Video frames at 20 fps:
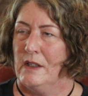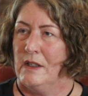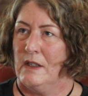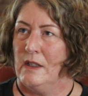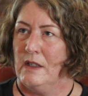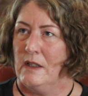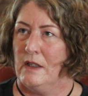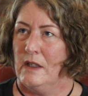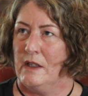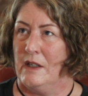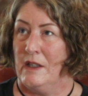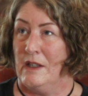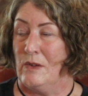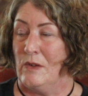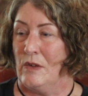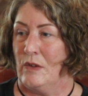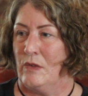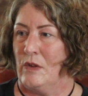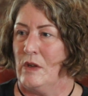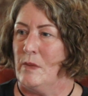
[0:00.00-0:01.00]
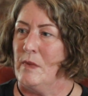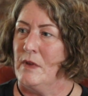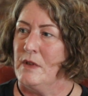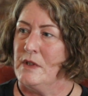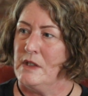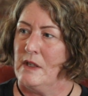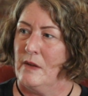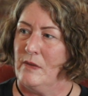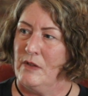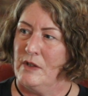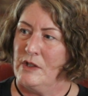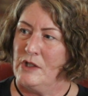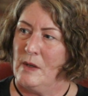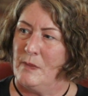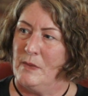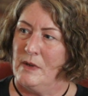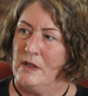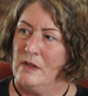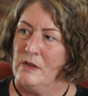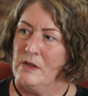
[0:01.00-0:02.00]
a year and 3 months after the
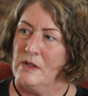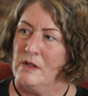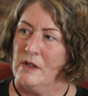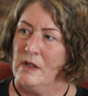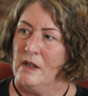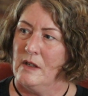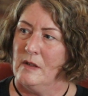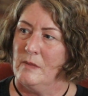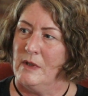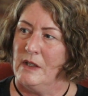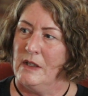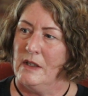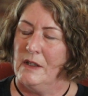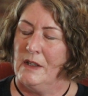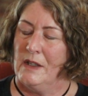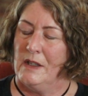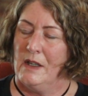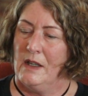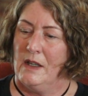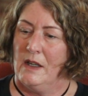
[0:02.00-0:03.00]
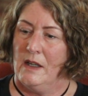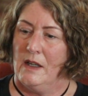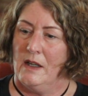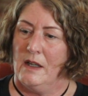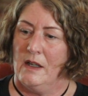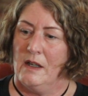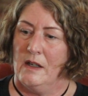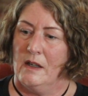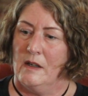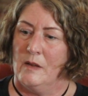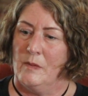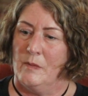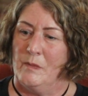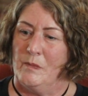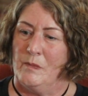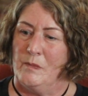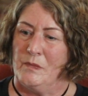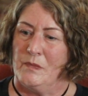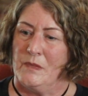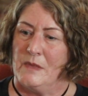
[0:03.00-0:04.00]
Japanese tsunami.
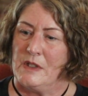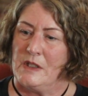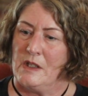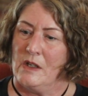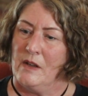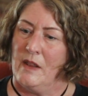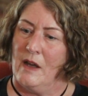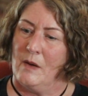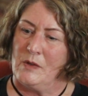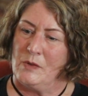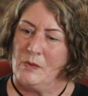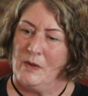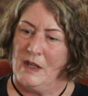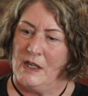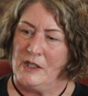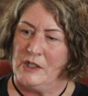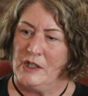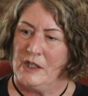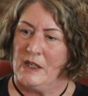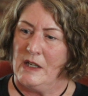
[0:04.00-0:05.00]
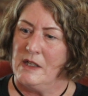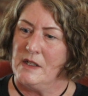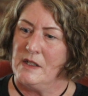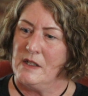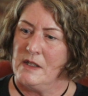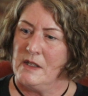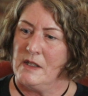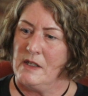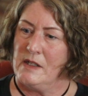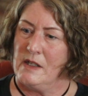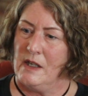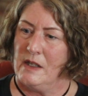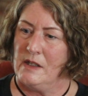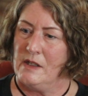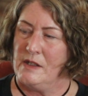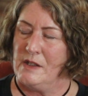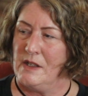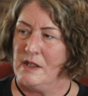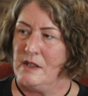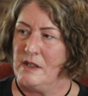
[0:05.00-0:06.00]
So that was with educators and
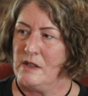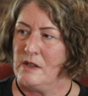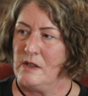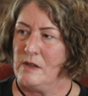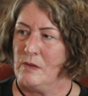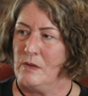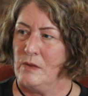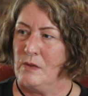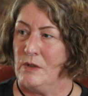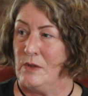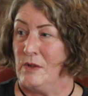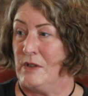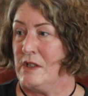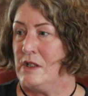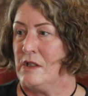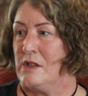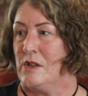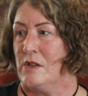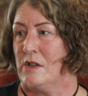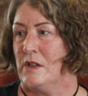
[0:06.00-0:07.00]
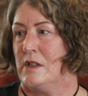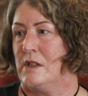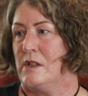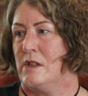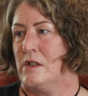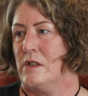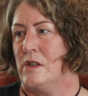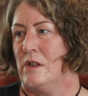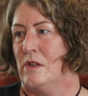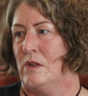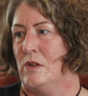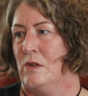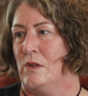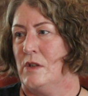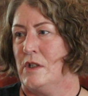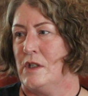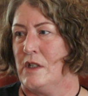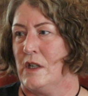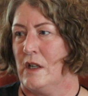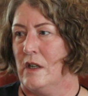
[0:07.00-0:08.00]
scientists who were doing studies to
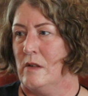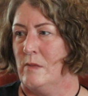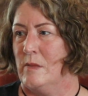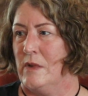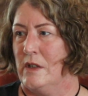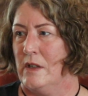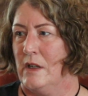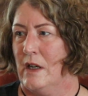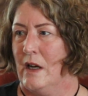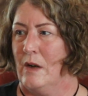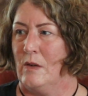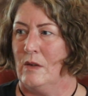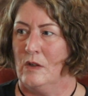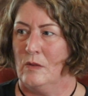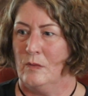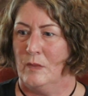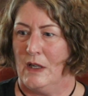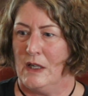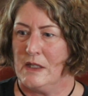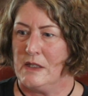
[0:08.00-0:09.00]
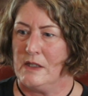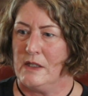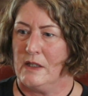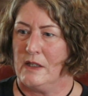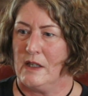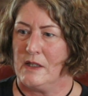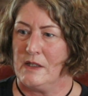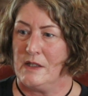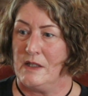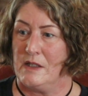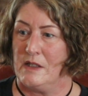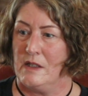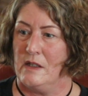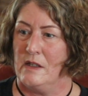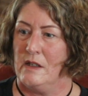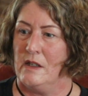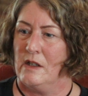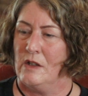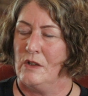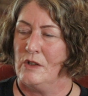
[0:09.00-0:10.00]
determine how long plastic existed
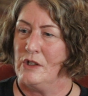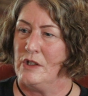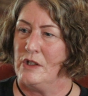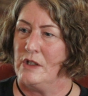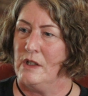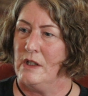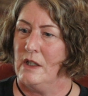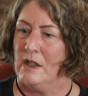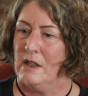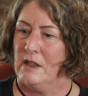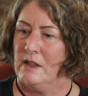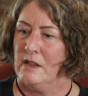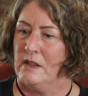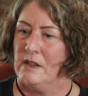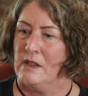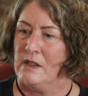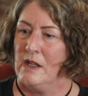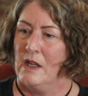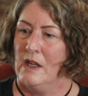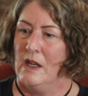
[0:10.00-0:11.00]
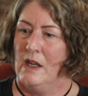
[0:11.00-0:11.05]
in the ocean and